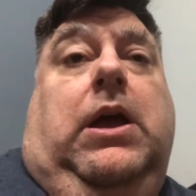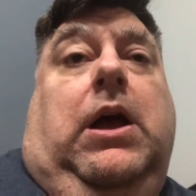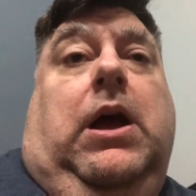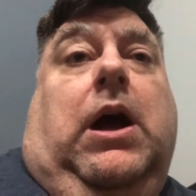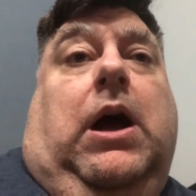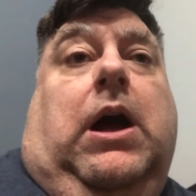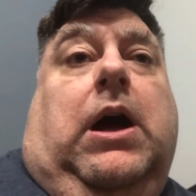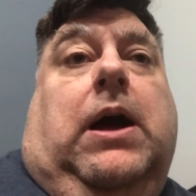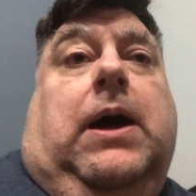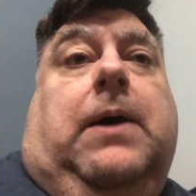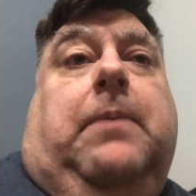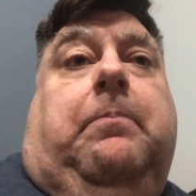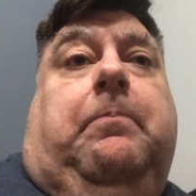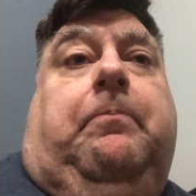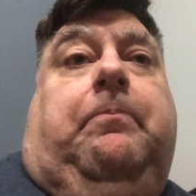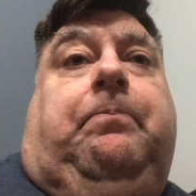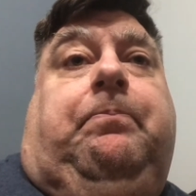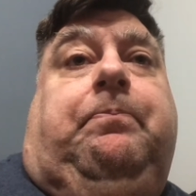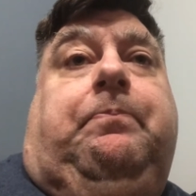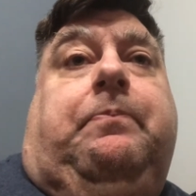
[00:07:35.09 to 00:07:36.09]

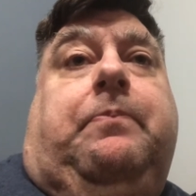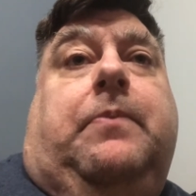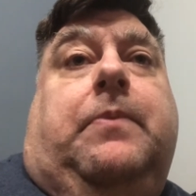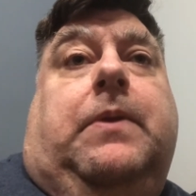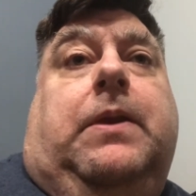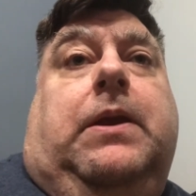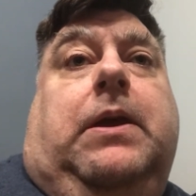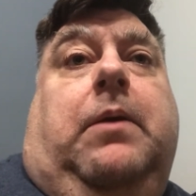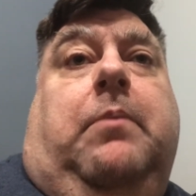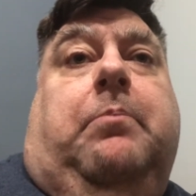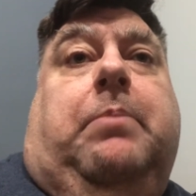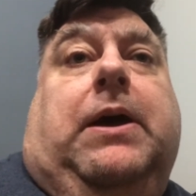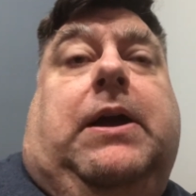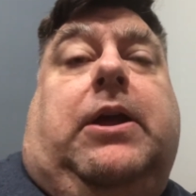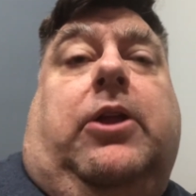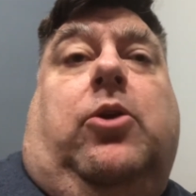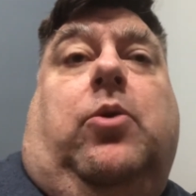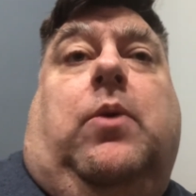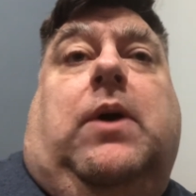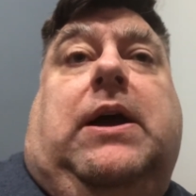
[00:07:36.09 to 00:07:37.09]
But
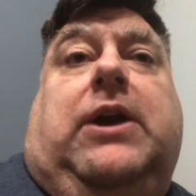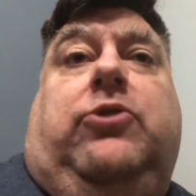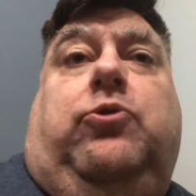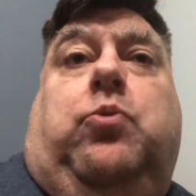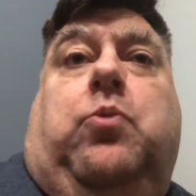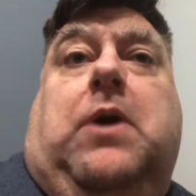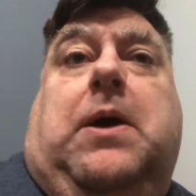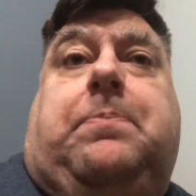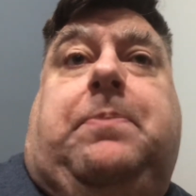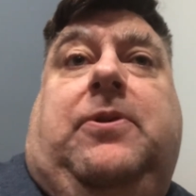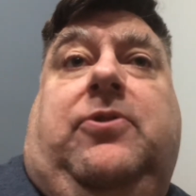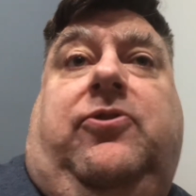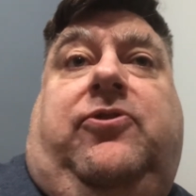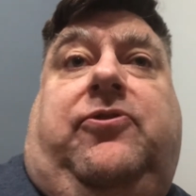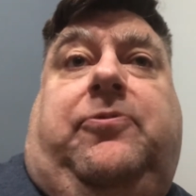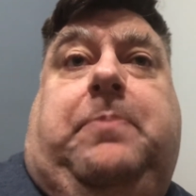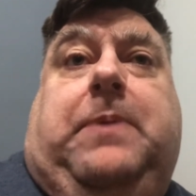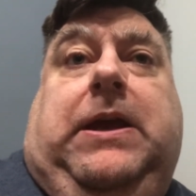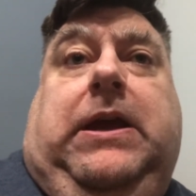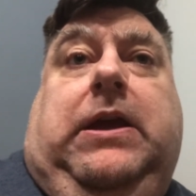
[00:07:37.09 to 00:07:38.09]
otherwise, weapon
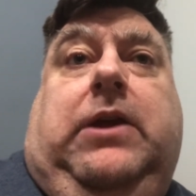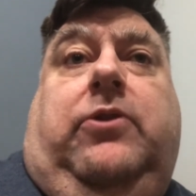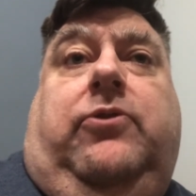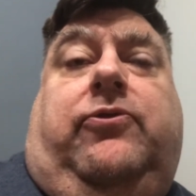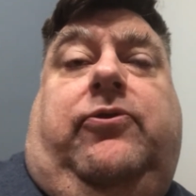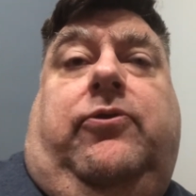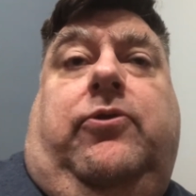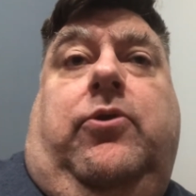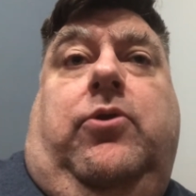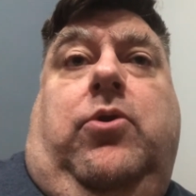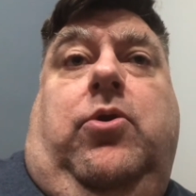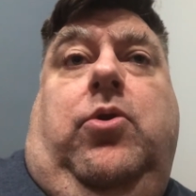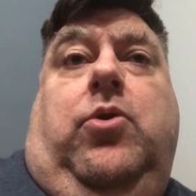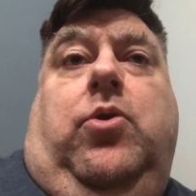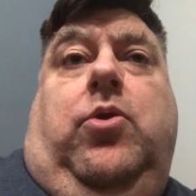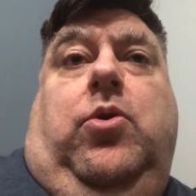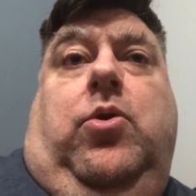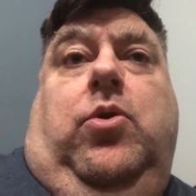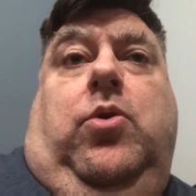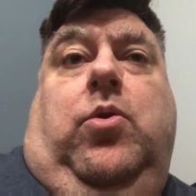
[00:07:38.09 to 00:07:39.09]
speeds
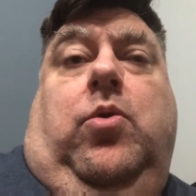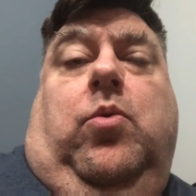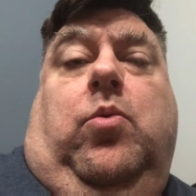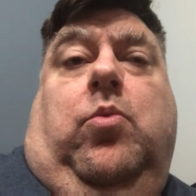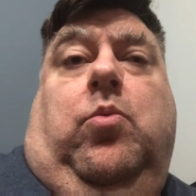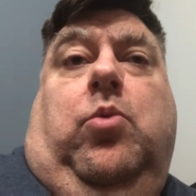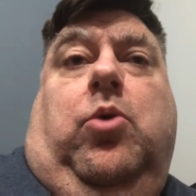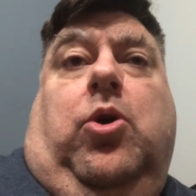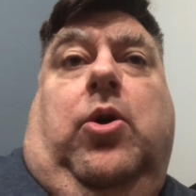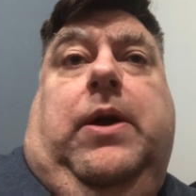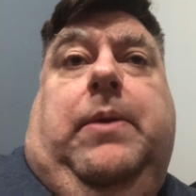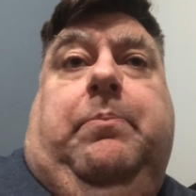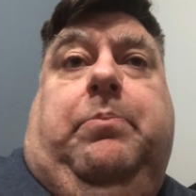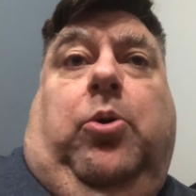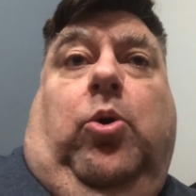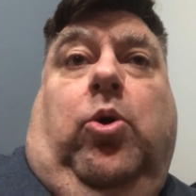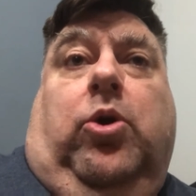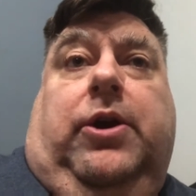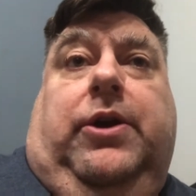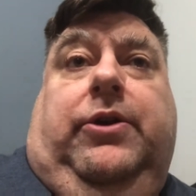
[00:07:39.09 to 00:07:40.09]
were
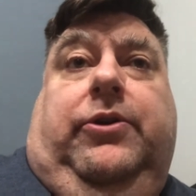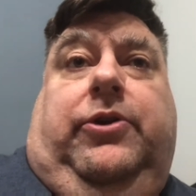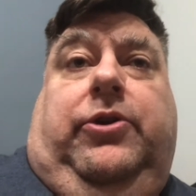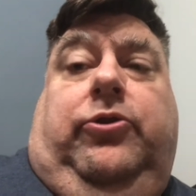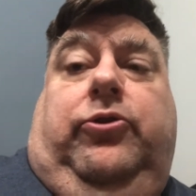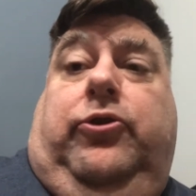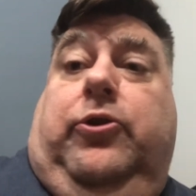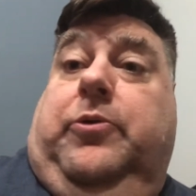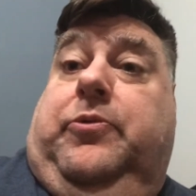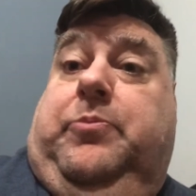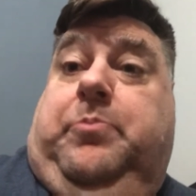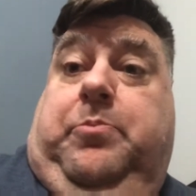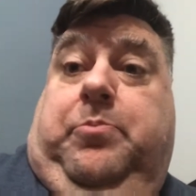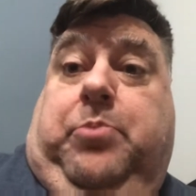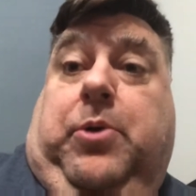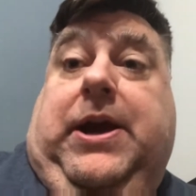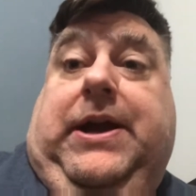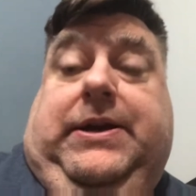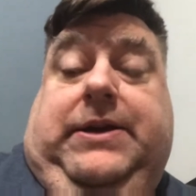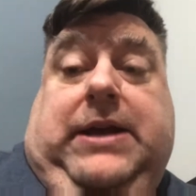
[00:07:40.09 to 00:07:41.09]
important to
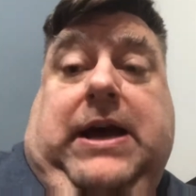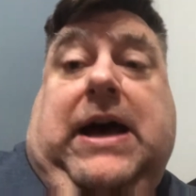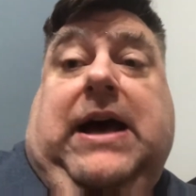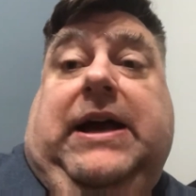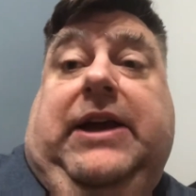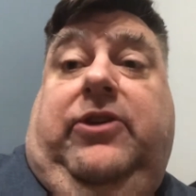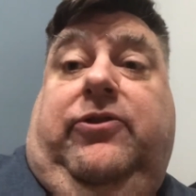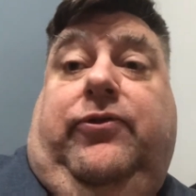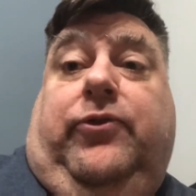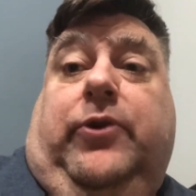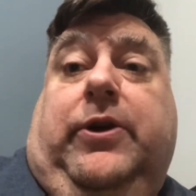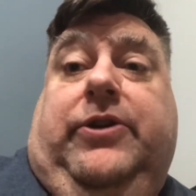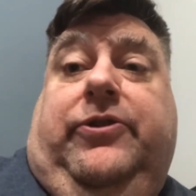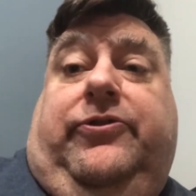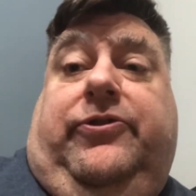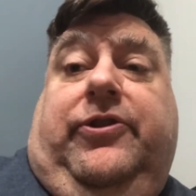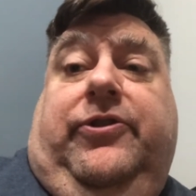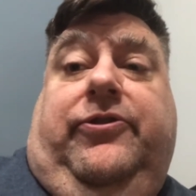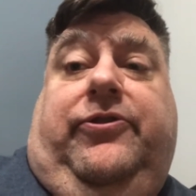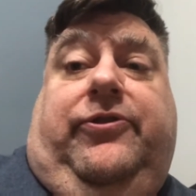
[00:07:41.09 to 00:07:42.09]
break ties, for
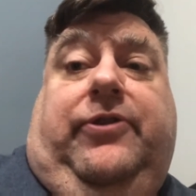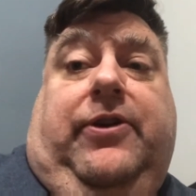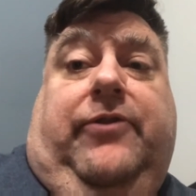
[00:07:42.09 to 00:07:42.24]
instance.